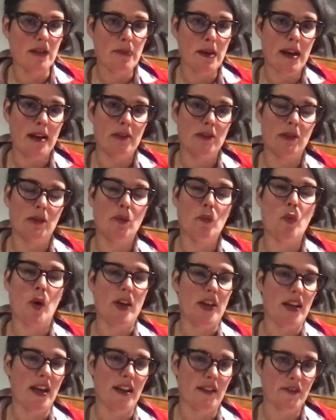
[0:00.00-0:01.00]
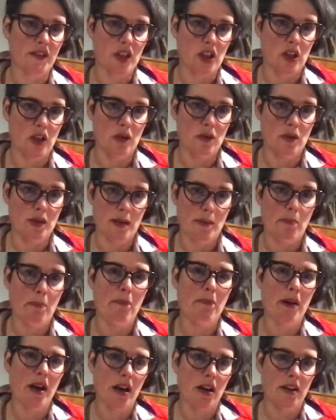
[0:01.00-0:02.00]
about when you have to use it
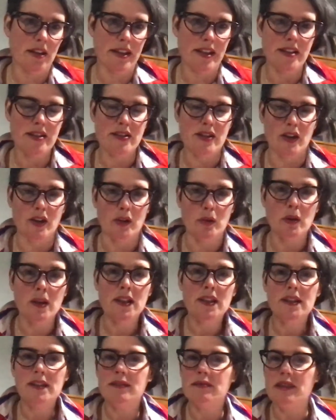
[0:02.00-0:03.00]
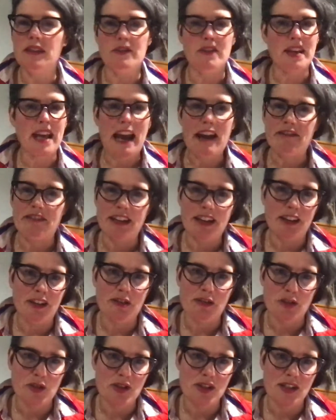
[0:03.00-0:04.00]
by. So if you carry it
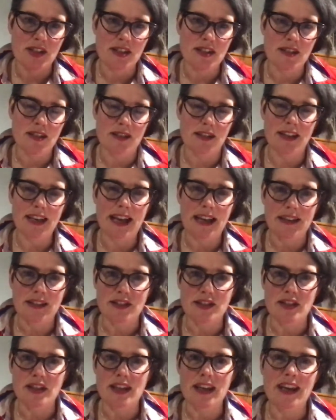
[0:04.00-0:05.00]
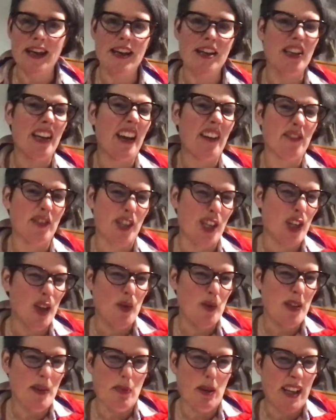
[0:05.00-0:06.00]
across into calendar year, you have to
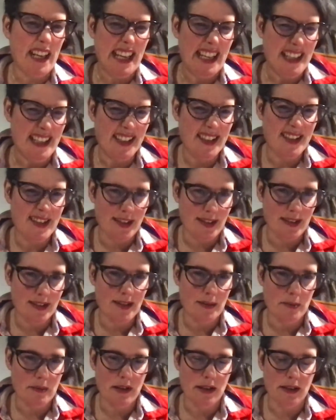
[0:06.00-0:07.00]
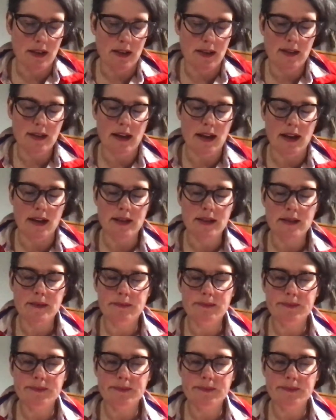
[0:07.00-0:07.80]
use it by Easter, something like that.